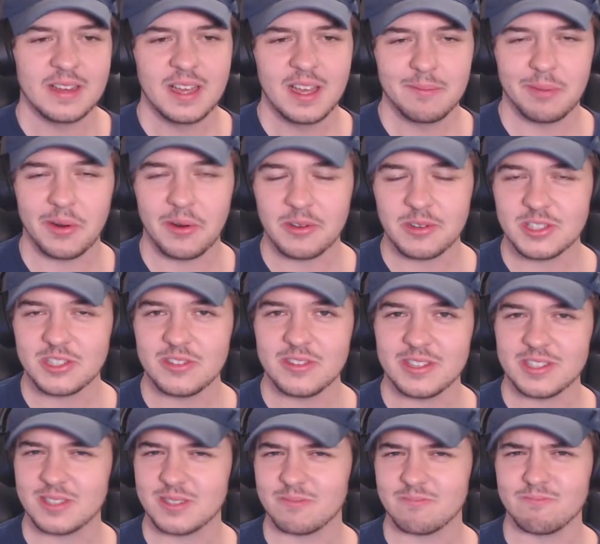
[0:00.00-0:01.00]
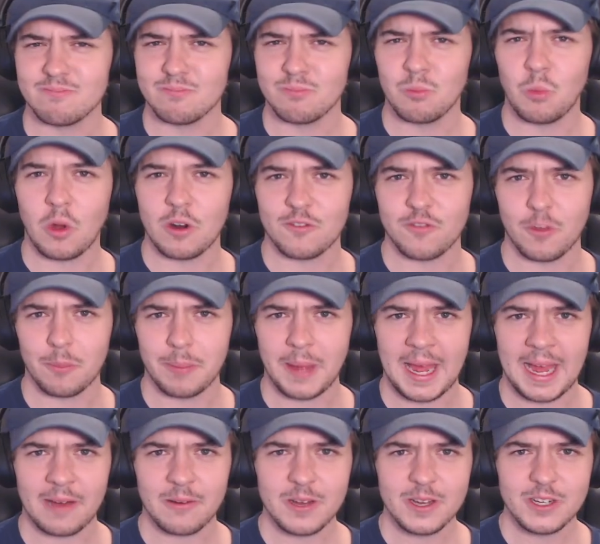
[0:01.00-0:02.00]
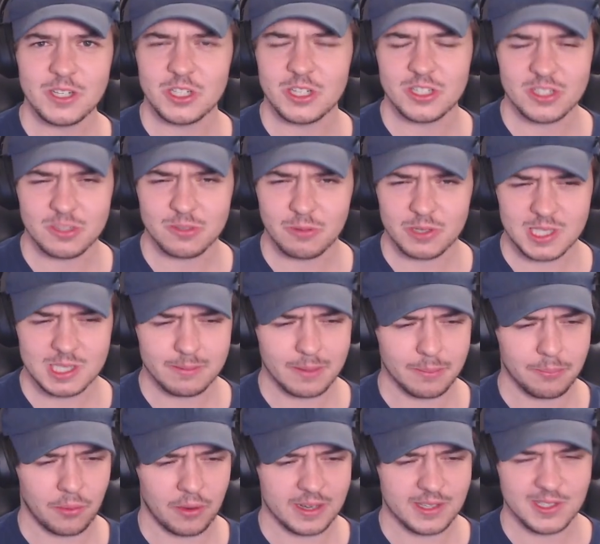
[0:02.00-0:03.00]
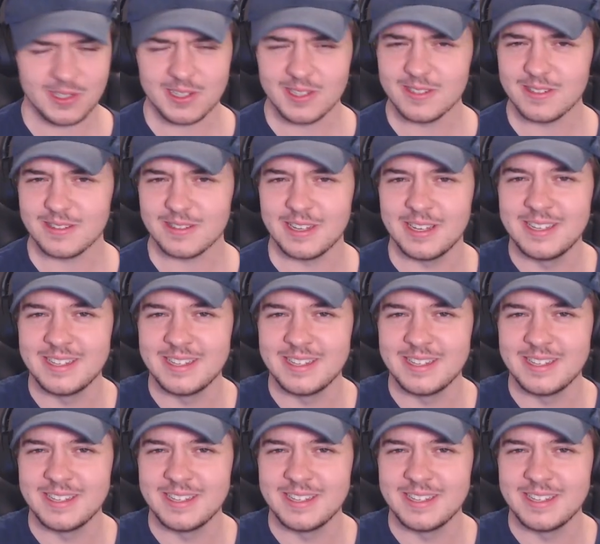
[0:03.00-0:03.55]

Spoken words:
But also this want for power. She just wants to be president.